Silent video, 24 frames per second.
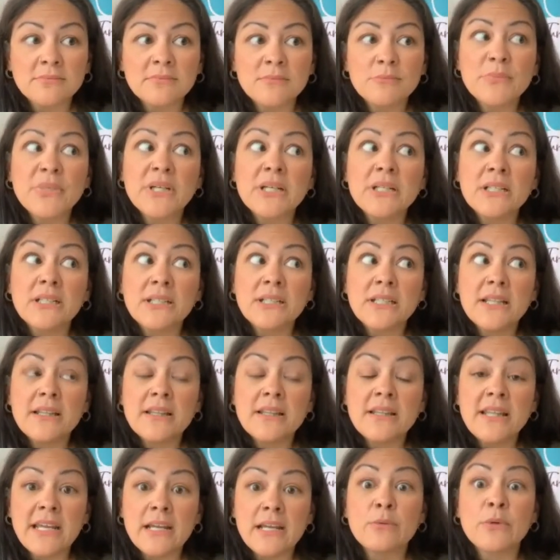But
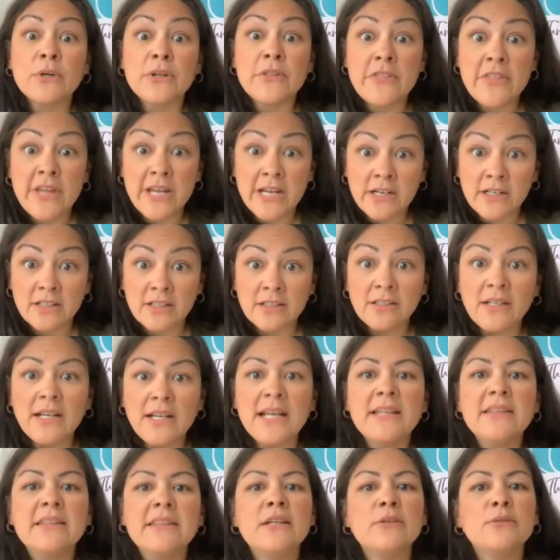they were there
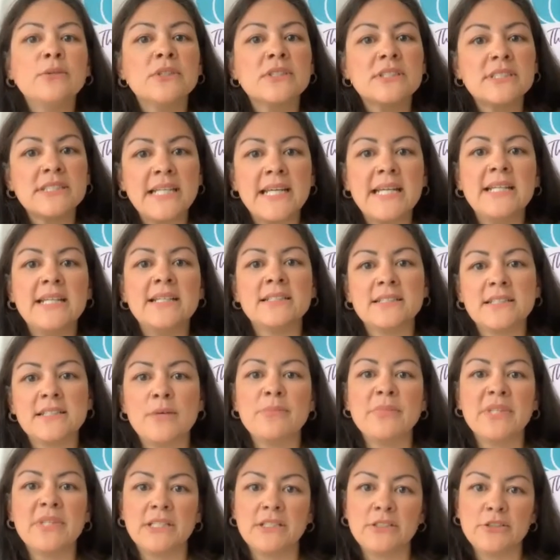and they were saying
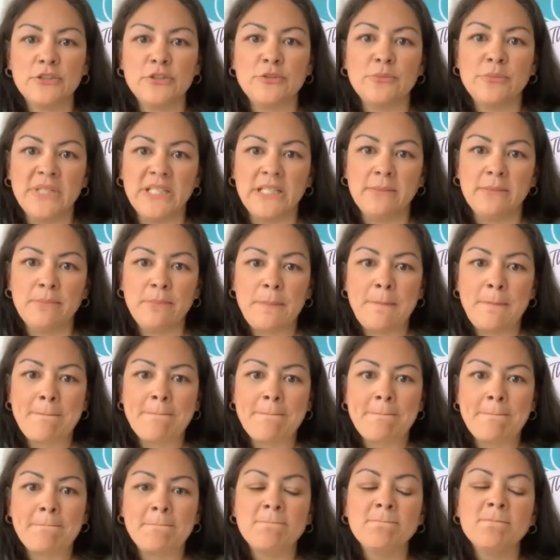something to me.
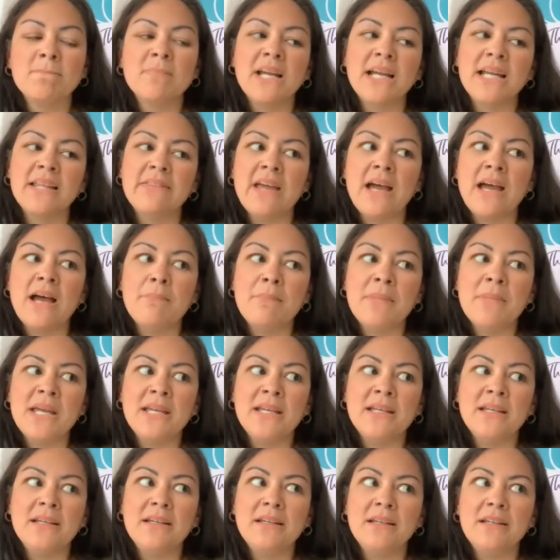And that
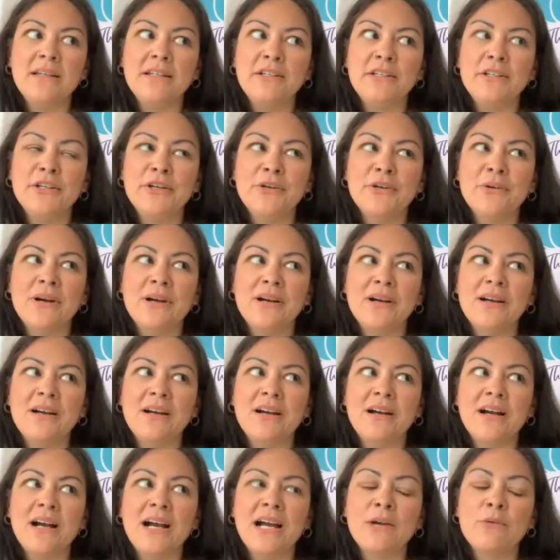meant,
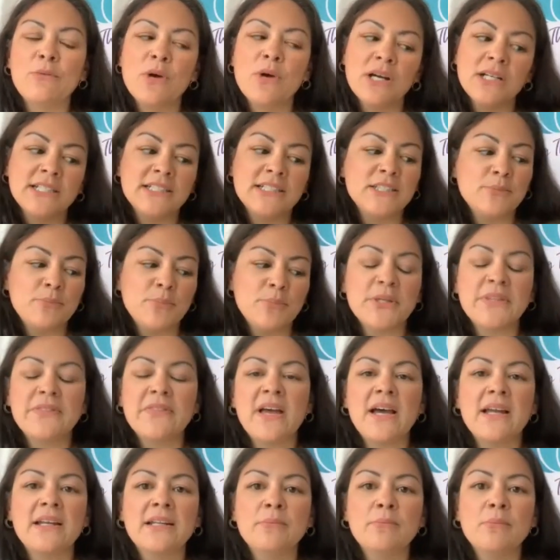I wanted to put
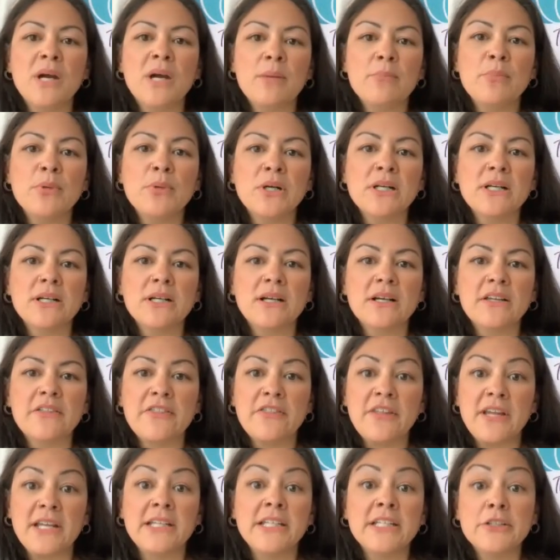that in my book, a
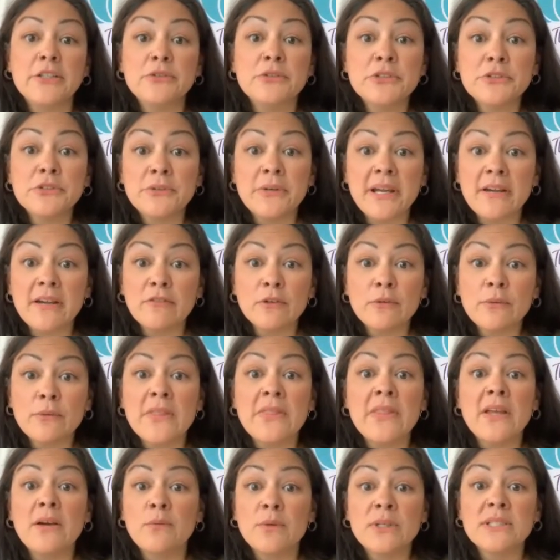thank you to
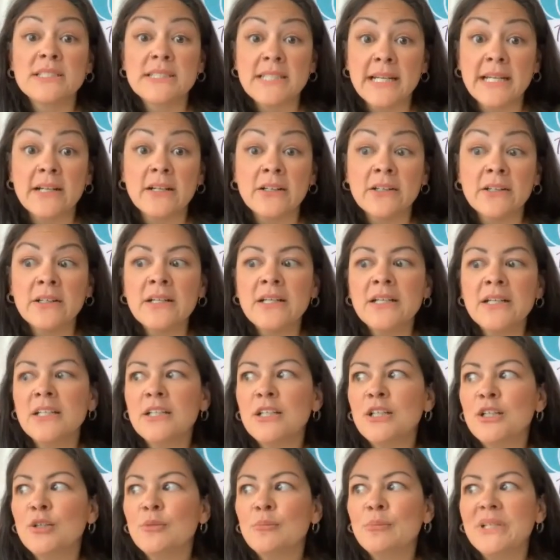everyone that was there,
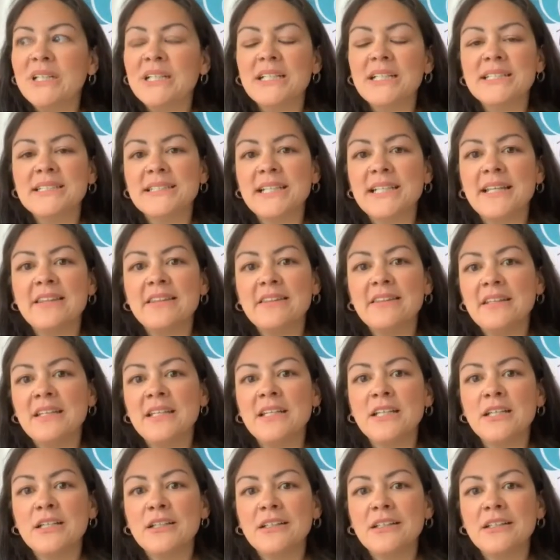because I
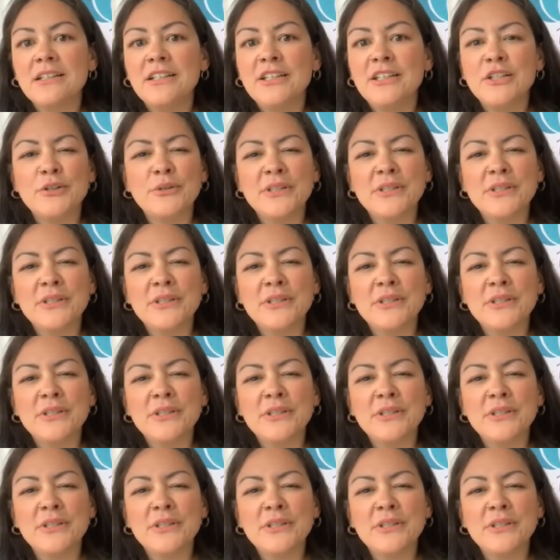think, in